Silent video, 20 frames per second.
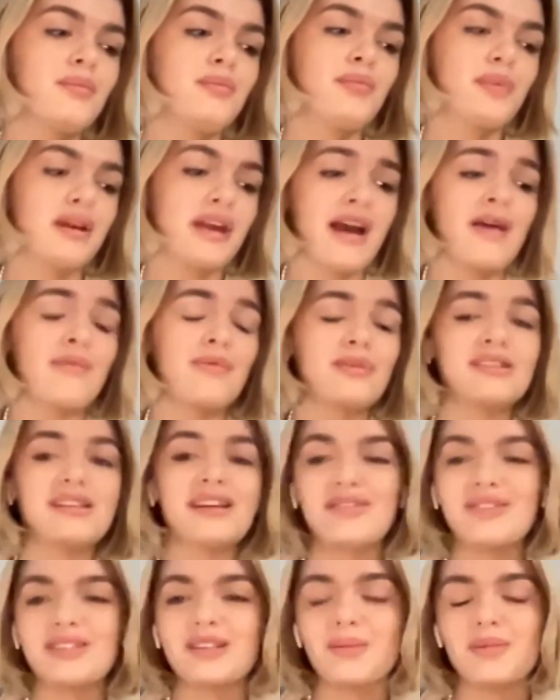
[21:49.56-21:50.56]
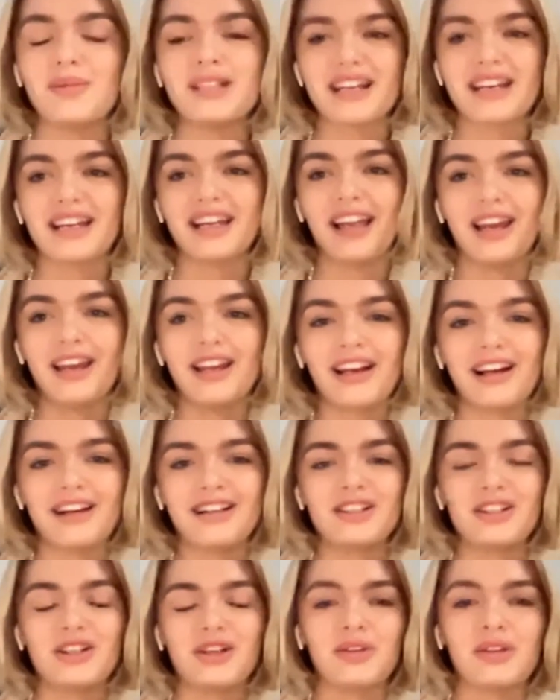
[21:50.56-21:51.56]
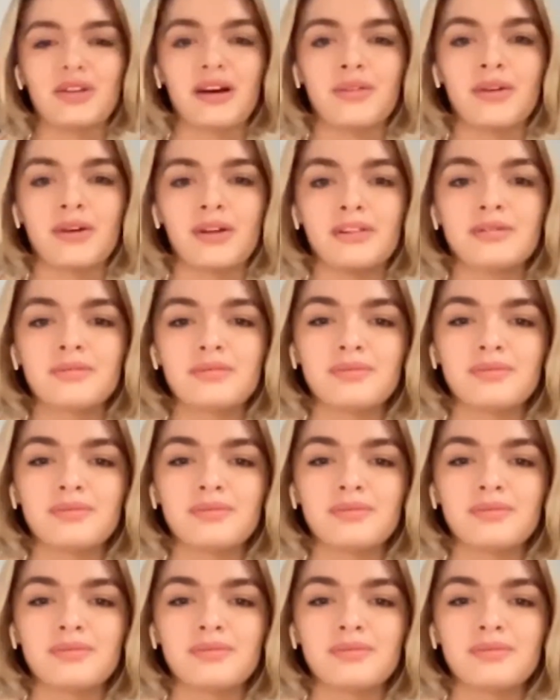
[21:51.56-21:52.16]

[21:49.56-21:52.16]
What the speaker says: But yeah, it was a particularly nice shoot, that one.